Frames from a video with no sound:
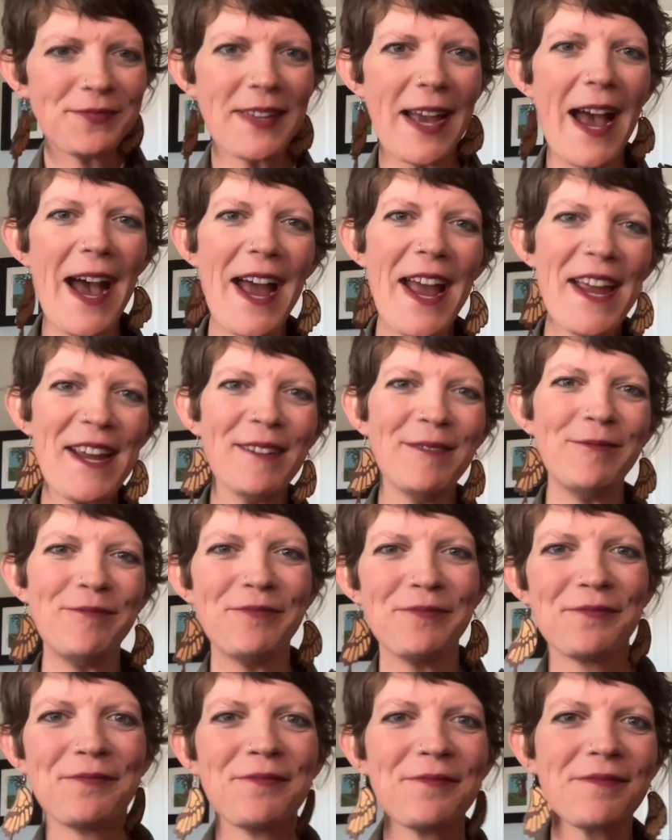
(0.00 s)
Hi,
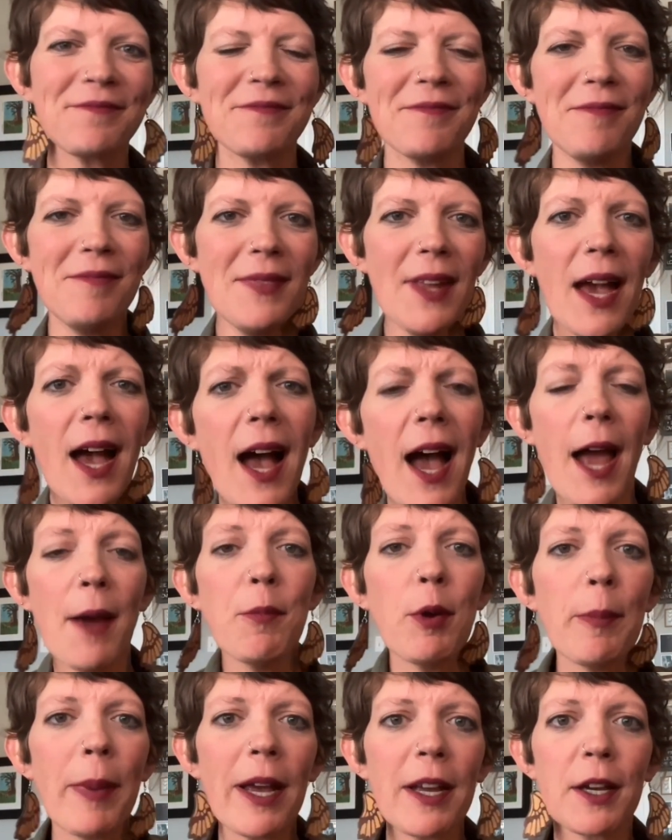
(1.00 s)
I'm
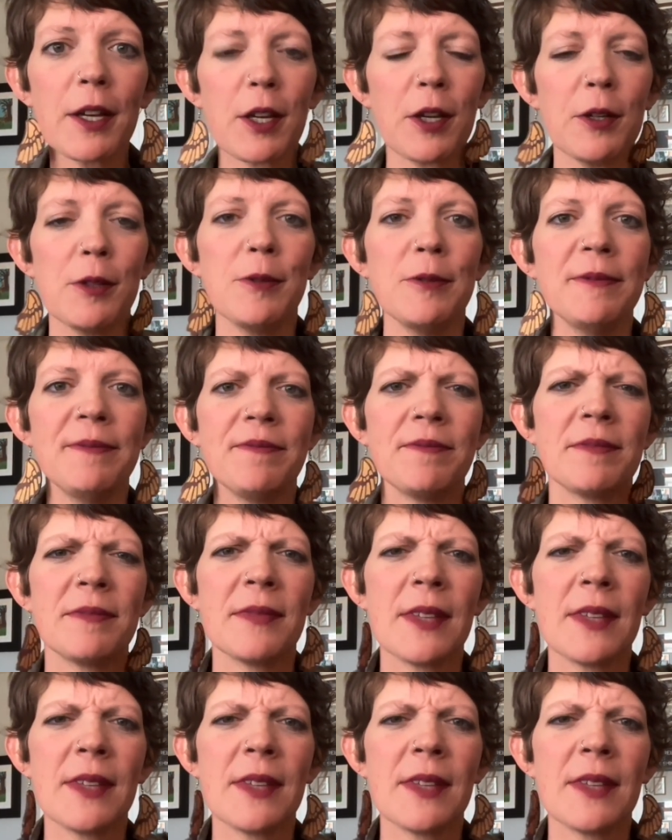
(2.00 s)
Rebecca Coon.